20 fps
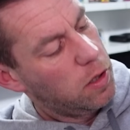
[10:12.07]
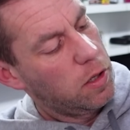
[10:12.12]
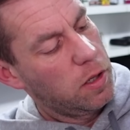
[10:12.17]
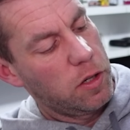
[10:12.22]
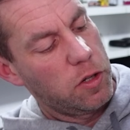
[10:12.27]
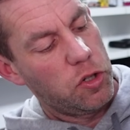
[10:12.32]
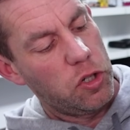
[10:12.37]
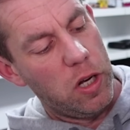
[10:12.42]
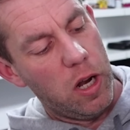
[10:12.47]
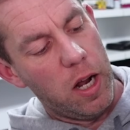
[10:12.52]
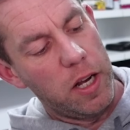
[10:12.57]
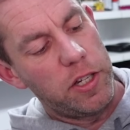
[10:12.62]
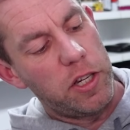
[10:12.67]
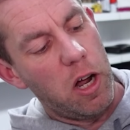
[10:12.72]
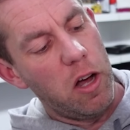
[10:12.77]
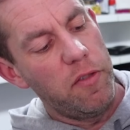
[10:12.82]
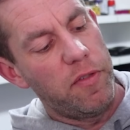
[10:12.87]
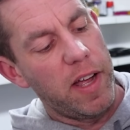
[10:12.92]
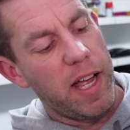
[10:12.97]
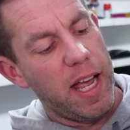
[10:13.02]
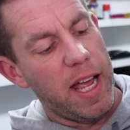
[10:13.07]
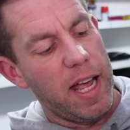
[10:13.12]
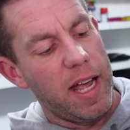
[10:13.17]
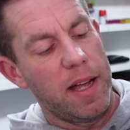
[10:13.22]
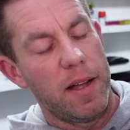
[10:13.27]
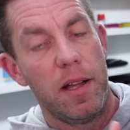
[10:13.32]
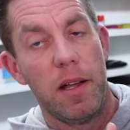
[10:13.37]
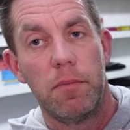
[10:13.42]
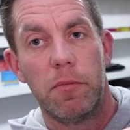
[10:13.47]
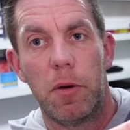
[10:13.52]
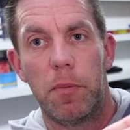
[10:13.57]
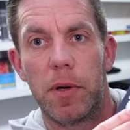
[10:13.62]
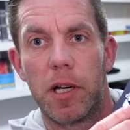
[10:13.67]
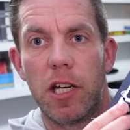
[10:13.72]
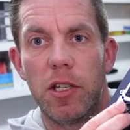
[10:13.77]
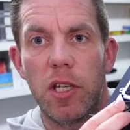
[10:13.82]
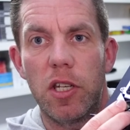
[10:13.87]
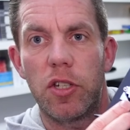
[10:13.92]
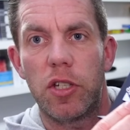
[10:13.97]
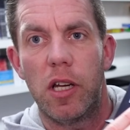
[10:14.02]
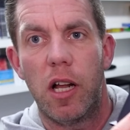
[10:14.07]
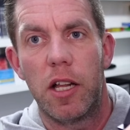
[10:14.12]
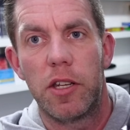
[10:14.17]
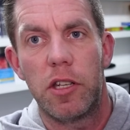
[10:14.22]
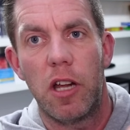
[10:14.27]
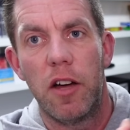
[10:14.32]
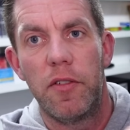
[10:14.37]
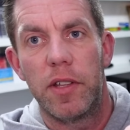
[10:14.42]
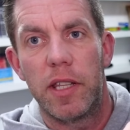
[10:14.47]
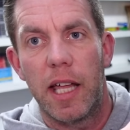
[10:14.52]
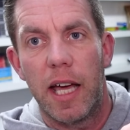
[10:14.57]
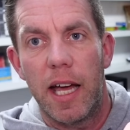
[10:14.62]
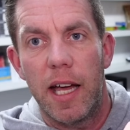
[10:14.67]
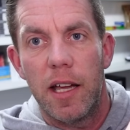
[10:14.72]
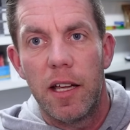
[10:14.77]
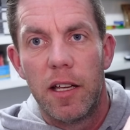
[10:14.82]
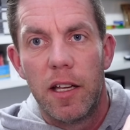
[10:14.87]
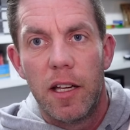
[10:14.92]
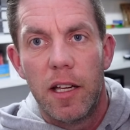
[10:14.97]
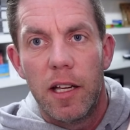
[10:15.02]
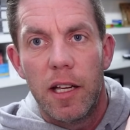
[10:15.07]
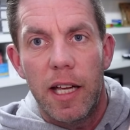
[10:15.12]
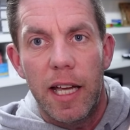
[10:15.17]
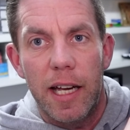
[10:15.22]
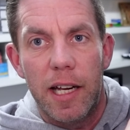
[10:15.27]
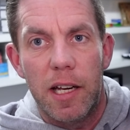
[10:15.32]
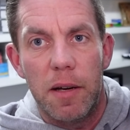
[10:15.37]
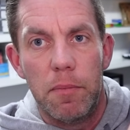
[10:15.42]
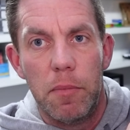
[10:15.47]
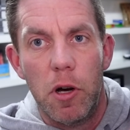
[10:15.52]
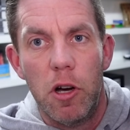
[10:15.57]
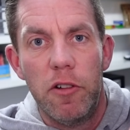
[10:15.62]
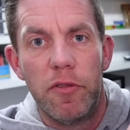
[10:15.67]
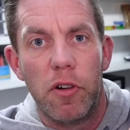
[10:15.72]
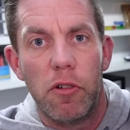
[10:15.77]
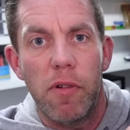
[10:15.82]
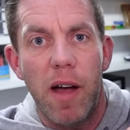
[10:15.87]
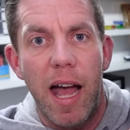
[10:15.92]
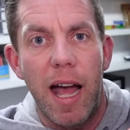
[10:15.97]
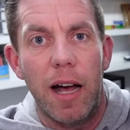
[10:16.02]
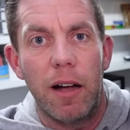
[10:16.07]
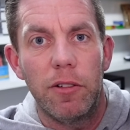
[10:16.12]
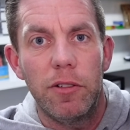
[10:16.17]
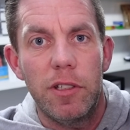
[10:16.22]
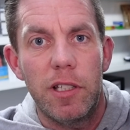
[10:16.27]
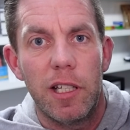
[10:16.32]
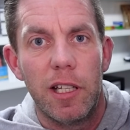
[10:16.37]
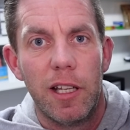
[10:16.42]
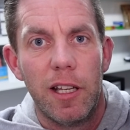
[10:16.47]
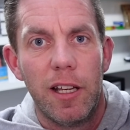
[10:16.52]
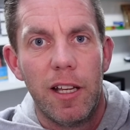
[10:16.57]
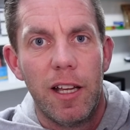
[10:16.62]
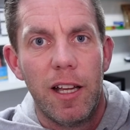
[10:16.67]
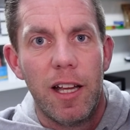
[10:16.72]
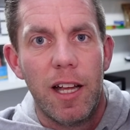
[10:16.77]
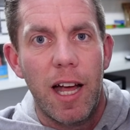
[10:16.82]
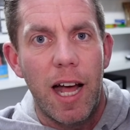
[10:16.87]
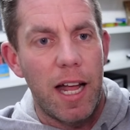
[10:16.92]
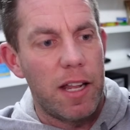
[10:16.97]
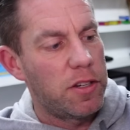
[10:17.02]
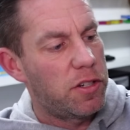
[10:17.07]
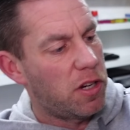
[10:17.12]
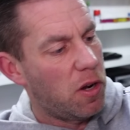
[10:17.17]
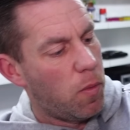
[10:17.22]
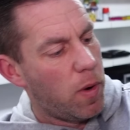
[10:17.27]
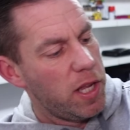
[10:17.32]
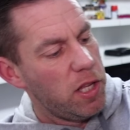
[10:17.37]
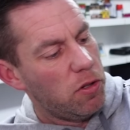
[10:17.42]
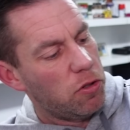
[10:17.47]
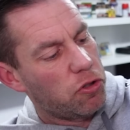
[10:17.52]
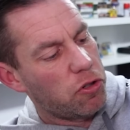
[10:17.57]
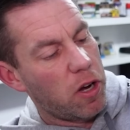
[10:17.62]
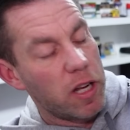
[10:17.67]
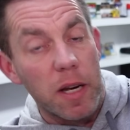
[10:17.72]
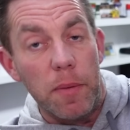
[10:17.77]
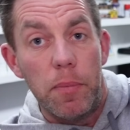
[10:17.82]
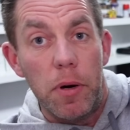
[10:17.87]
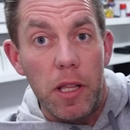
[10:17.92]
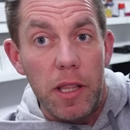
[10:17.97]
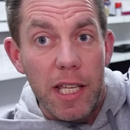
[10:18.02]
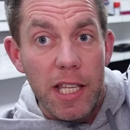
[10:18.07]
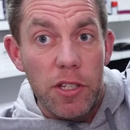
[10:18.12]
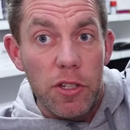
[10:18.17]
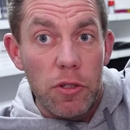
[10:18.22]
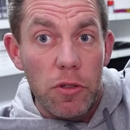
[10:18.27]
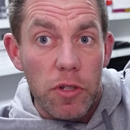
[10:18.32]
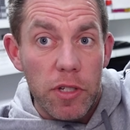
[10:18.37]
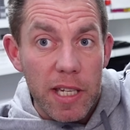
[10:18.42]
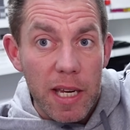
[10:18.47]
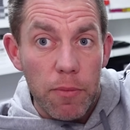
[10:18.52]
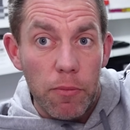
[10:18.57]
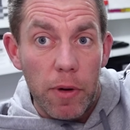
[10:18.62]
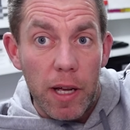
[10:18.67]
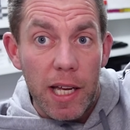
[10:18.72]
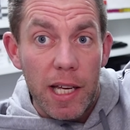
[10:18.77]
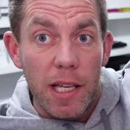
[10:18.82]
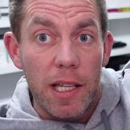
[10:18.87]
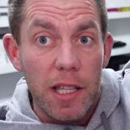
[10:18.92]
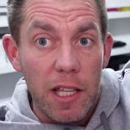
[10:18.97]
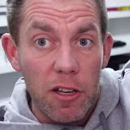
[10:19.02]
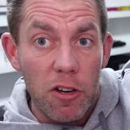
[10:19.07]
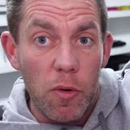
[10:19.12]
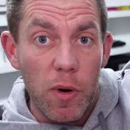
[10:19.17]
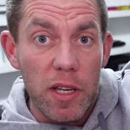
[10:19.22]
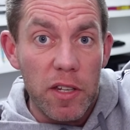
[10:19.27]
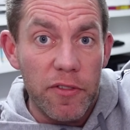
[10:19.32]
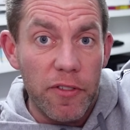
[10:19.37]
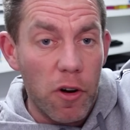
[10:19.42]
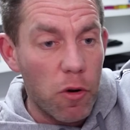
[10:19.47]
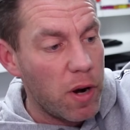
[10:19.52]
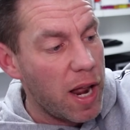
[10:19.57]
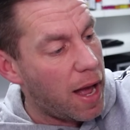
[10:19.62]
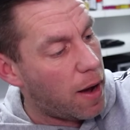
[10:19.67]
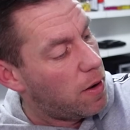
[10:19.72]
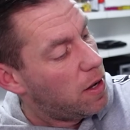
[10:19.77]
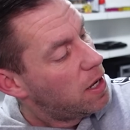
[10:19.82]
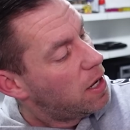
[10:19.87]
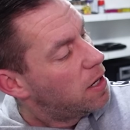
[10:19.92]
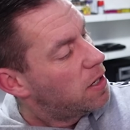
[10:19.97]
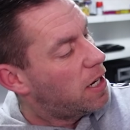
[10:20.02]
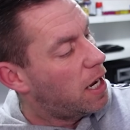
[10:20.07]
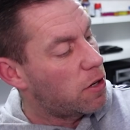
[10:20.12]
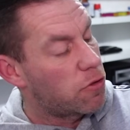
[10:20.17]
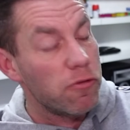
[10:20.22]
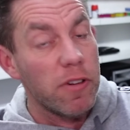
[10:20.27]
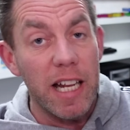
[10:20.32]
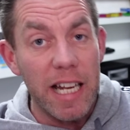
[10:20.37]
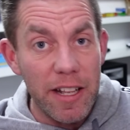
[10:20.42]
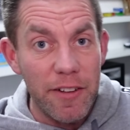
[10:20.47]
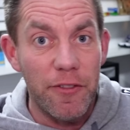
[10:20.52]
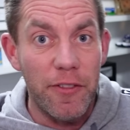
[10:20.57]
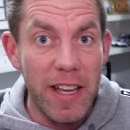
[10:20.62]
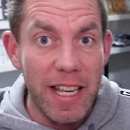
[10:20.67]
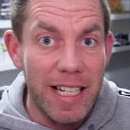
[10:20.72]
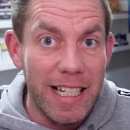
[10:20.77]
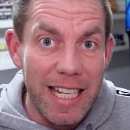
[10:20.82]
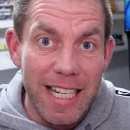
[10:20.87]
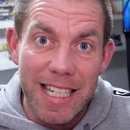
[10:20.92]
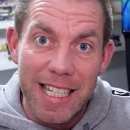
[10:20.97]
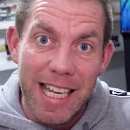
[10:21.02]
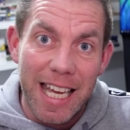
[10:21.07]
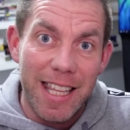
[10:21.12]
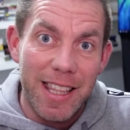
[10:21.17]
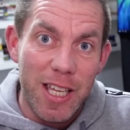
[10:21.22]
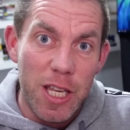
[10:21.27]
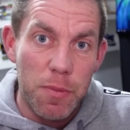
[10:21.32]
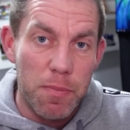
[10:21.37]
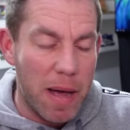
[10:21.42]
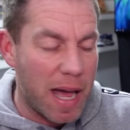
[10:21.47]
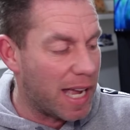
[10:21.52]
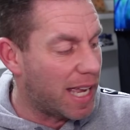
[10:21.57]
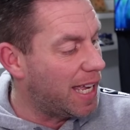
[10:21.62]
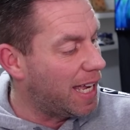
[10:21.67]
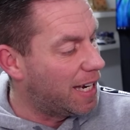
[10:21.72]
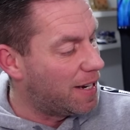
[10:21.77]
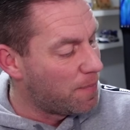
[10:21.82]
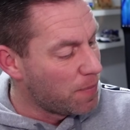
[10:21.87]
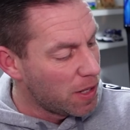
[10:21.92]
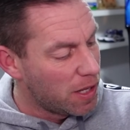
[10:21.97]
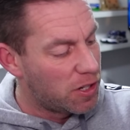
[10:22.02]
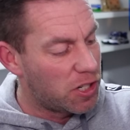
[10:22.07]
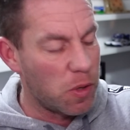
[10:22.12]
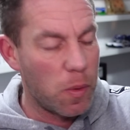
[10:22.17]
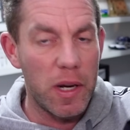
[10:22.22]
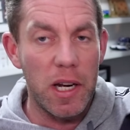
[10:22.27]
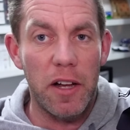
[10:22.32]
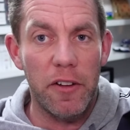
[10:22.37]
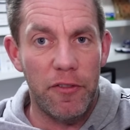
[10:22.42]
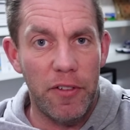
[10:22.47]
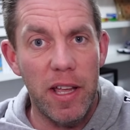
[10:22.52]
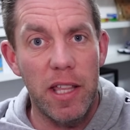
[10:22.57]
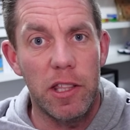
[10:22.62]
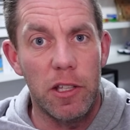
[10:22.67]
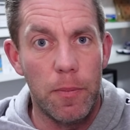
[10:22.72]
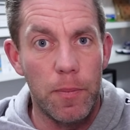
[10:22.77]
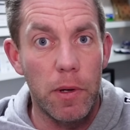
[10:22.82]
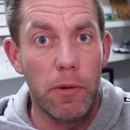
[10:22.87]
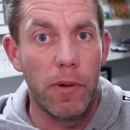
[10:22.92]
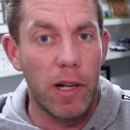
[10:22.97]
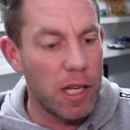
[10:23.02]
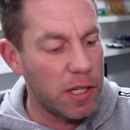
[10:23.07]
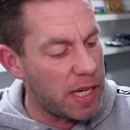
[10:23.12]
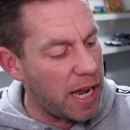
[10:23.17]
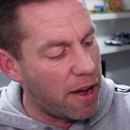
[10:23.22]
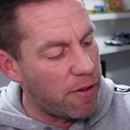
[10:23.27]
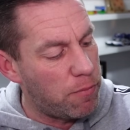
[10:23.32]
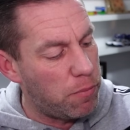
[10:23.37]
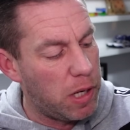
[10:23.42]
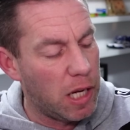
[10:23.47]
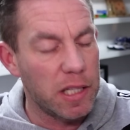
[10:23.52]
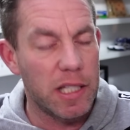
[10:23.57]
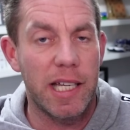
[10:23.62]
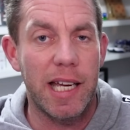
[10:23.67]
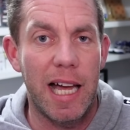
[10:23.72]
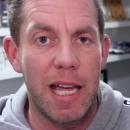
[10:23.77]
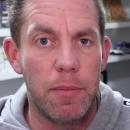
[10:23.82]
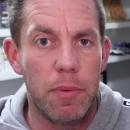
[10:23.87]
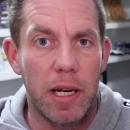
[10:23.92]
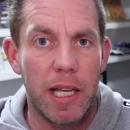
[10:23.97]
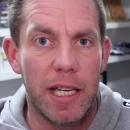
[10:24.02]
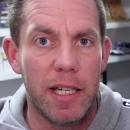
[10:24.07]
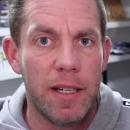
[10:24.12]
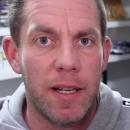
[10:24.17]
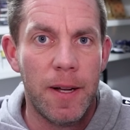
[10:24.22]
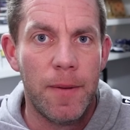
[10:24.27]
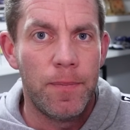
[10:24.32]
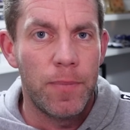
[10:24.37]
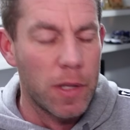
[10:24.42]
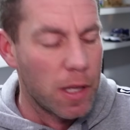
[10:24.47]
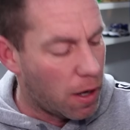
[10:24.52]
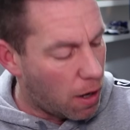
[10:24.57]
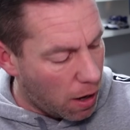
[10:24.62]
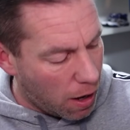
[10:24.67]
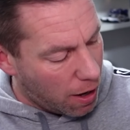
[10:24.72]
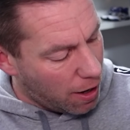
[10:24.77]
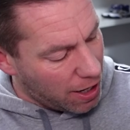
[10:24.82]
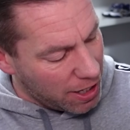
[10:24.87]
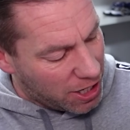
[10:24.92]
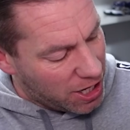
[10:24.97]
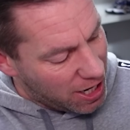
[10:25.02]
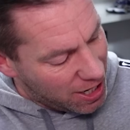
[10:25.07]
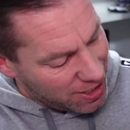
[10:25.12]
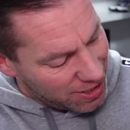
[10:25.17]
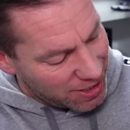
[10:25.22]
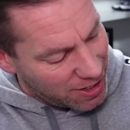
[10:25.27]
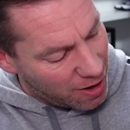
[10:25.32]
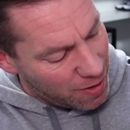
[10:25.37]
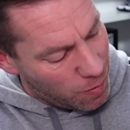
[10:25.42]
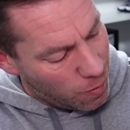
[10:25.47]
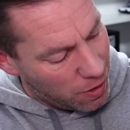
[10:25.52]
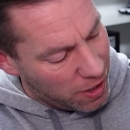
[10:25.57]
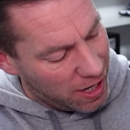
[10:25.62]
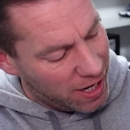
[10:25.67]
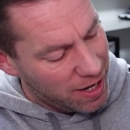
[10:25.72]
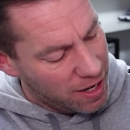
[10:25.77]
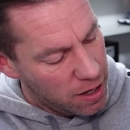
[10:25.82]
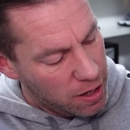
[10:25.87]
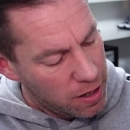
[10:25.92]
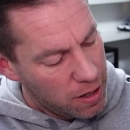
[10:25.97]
slides over here, but because it slides over there, it can move around. And so when you're trying to put these on your sim rig, they always fall out. So it's really fiddly to get these back in. So when I fit them and realise I haven't plugged the cable in, I just don't want to